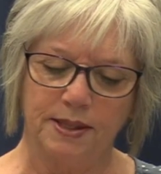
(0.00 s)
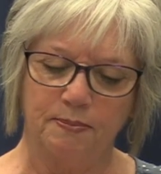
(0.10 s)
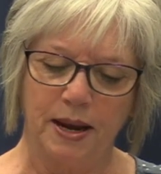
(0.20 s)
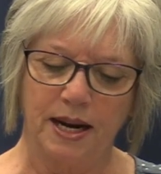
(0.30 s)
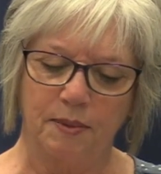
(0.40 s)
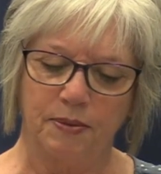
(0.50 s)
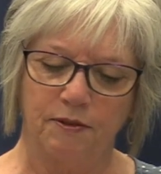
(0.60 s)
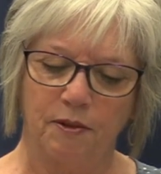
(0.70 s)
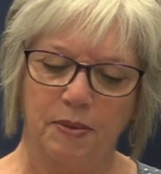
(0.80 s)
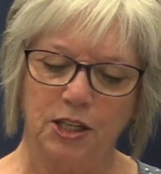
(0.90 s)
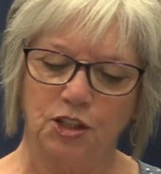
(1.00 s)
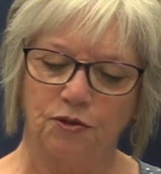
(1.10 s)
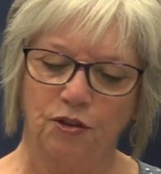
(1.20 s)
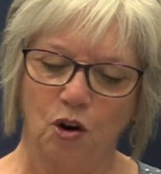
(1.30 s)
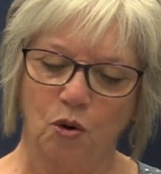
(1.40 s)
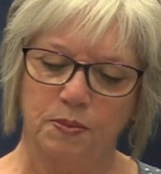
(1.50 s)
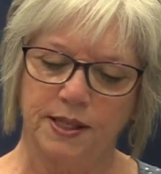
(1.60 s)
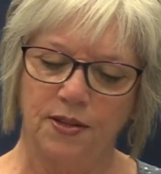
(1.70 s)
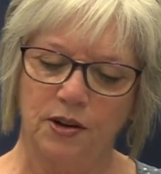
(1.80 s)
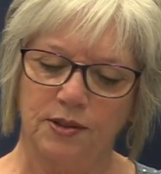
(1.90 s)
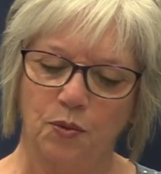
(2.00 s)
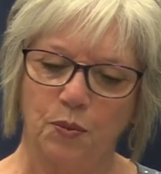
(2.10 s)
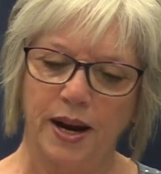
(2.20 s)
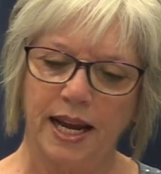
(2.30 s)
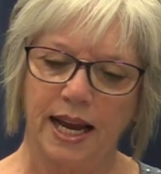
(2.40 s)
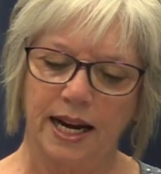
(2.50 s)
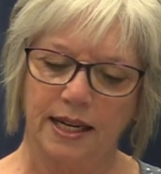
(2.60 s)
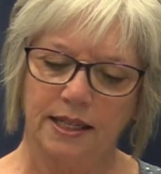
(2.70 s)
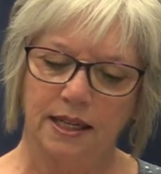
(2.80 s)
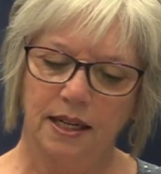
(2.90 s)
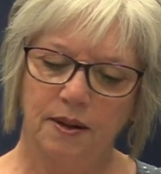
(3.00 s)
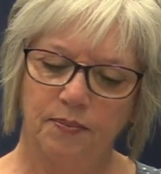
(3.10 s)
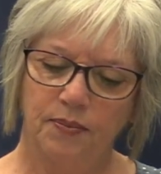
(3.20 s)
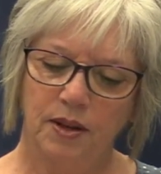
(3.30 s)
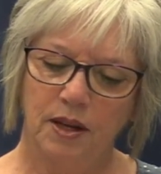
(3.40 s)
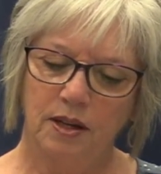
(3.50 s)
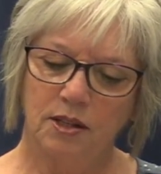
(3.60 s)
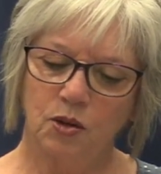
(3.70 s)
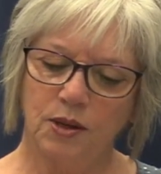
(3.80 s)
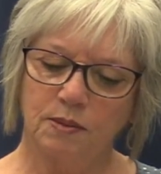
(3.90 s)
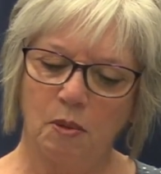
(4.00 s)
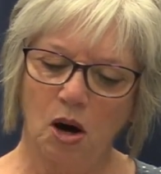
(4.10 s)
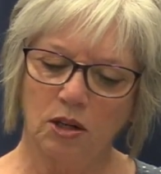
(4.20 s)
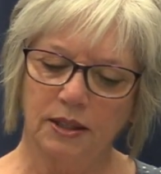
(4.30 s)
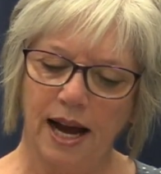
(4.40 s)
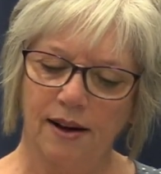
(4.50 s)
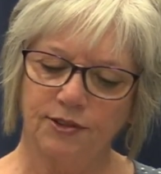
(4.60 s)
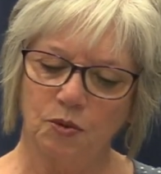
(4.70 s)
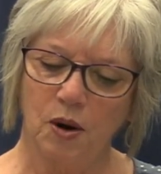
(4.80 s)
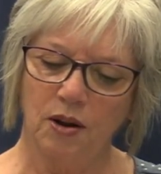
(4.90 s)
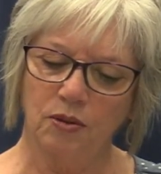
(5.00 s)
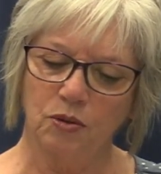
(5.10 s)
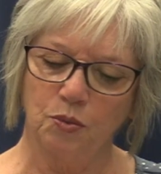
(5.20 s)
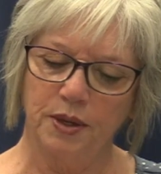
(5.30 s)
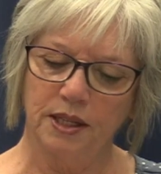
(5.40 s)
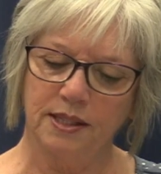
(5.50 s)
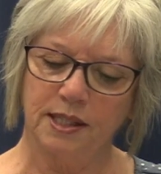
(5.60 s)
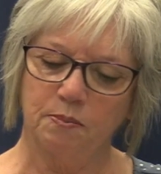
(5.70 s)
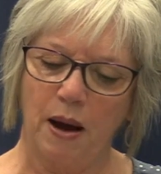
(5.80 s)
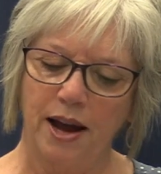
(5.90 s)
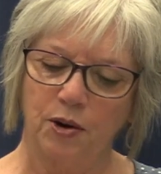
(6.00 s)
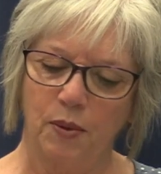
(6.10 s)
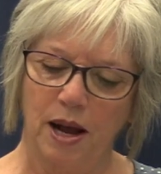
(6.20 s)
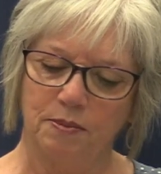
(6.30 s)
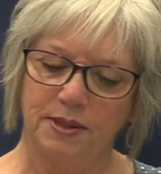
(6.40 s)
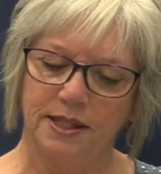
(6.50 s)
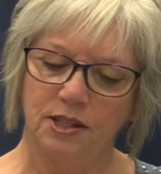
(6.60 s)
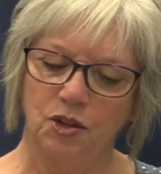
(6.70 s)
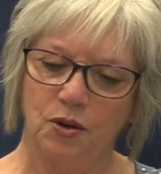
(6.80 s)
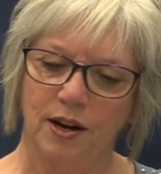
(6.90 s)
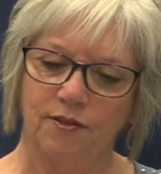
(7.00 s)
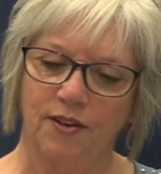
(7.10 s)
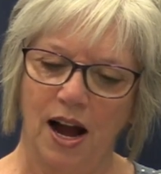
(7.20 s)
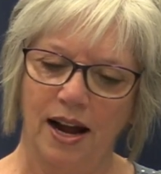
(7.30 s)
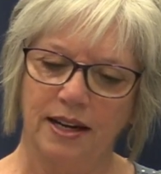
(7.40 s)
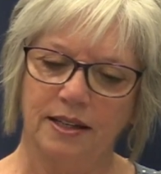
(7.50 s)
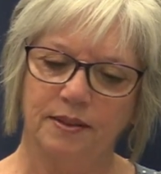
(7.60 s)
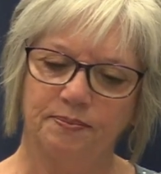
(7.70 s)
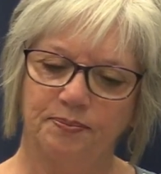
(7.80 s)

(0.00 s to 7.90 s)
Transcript: is made up of a bunch of ropes and there's a ring in it. So it's modeled after one of those real spider webs you can find.